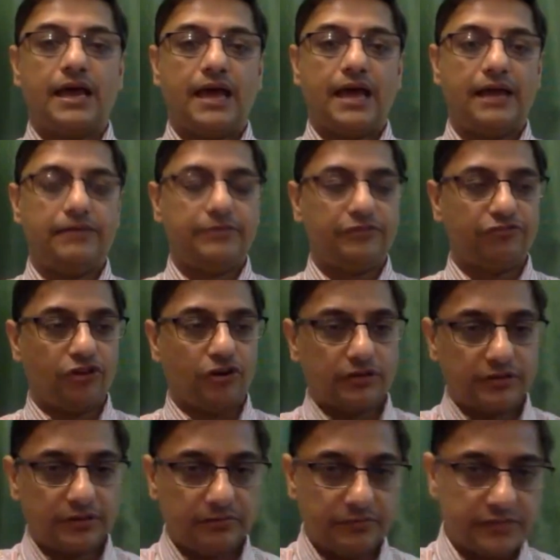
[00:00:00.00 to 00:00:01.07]
And before
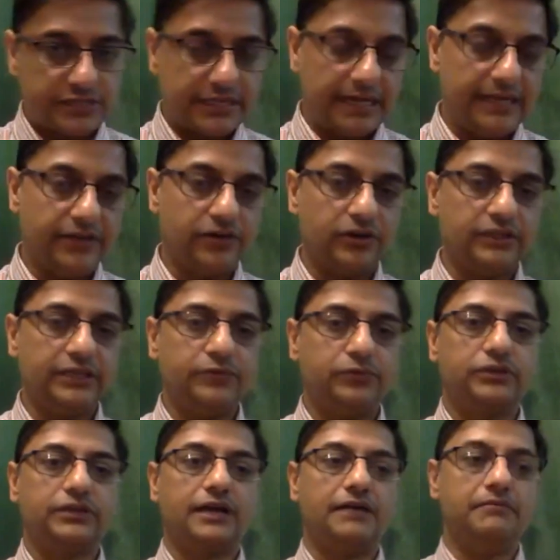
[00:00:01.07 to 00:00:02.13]
sailing on, they
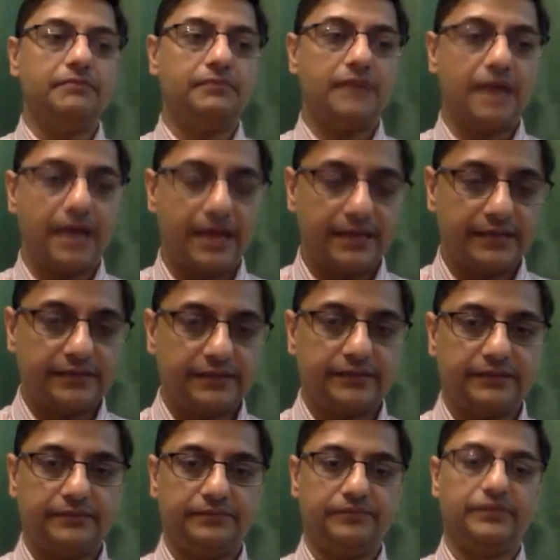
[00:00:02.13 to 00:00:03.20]
would come and
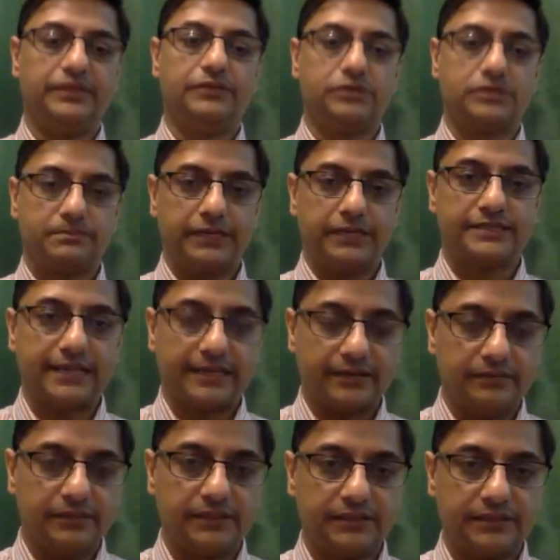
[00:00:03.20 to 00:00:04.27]
there was a big
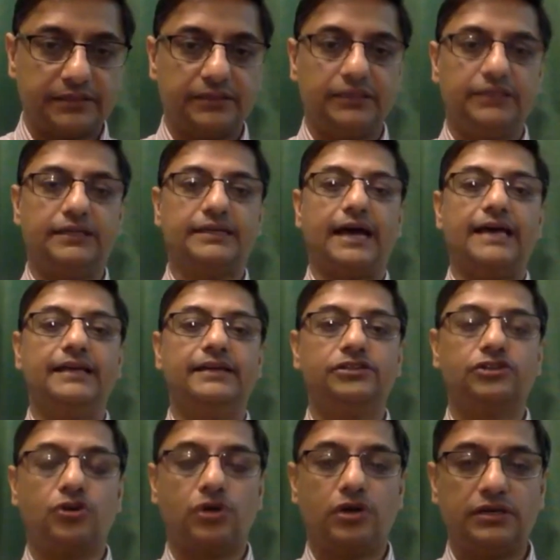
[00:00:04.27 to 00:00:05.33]
settlement in an island
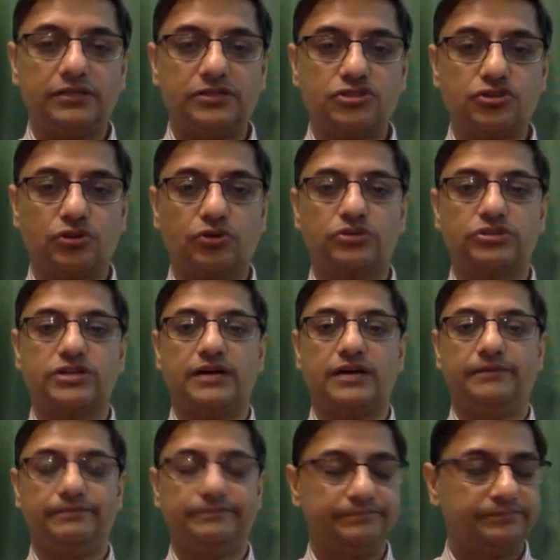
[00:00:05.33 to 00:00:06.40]
called Socotra,
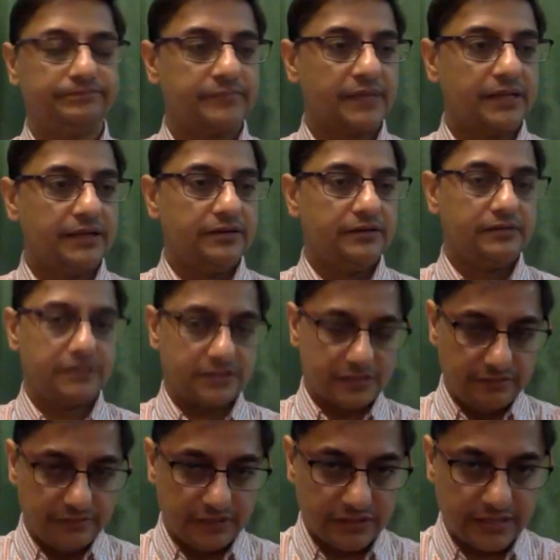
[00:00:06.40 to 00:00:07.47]
which is
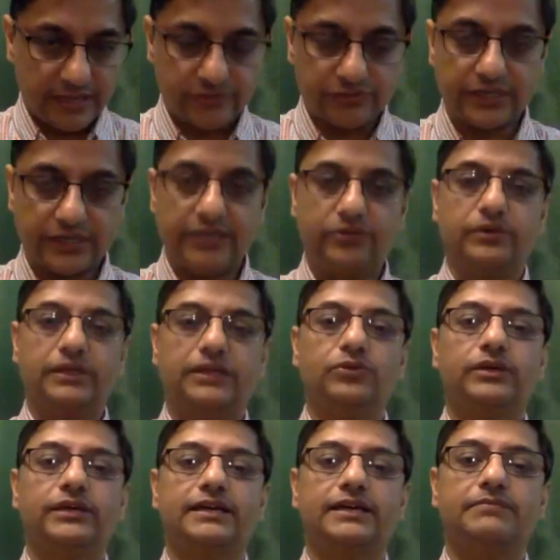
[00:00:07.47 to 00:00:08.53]
even there today. You can
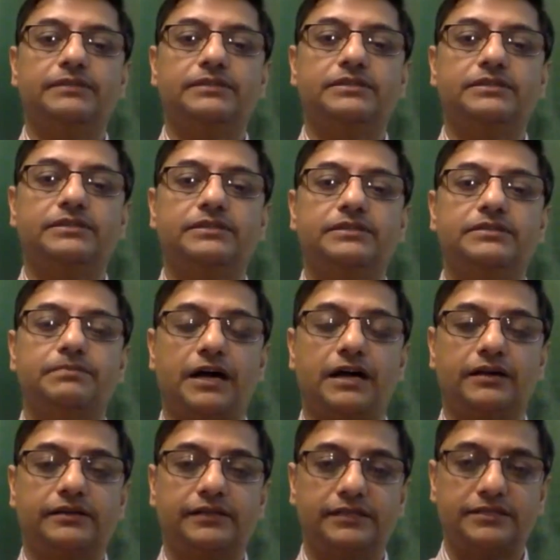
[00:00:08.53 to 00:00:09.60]
look it up. It's a
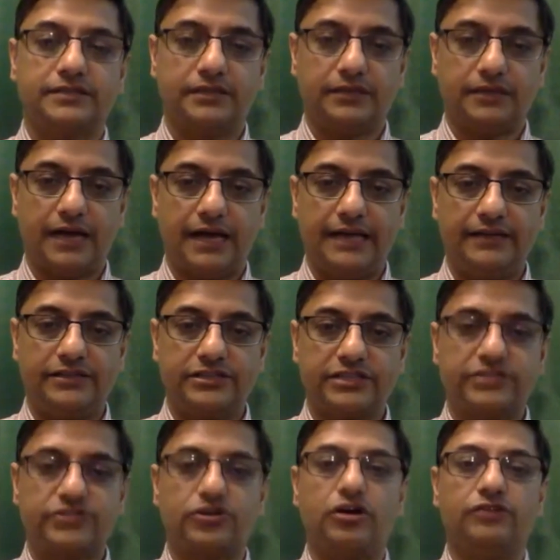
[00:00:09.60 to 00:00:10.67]
part, it's an island
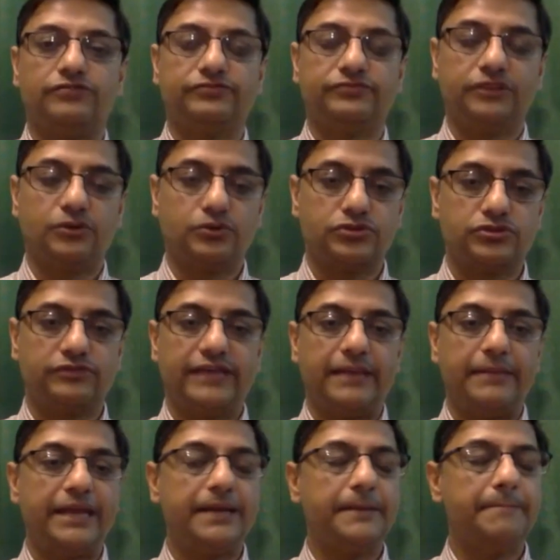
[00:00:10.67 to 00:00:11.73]
just off the coast of
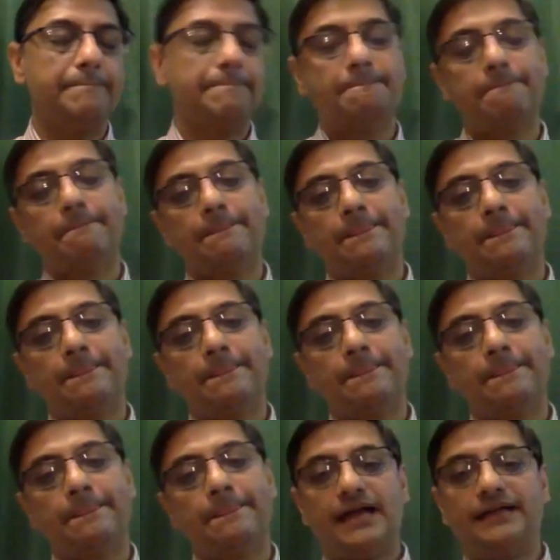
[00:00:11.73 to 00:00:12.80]
Yemen.
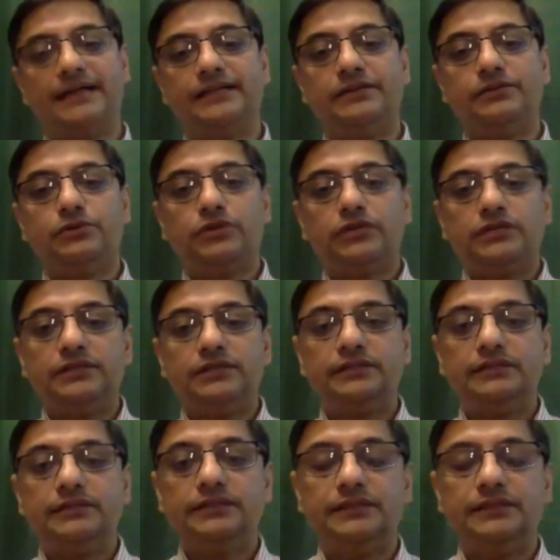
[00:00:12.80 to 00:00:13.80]
And they would